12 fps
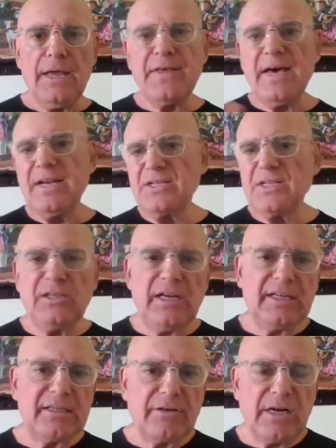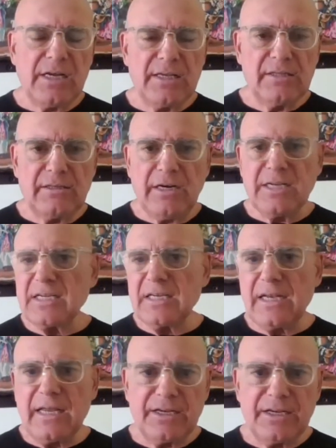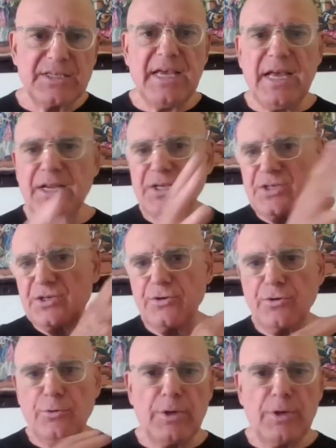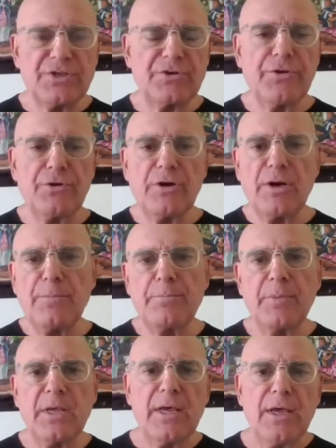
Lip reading: and that is the transatlantic states, Western Europe,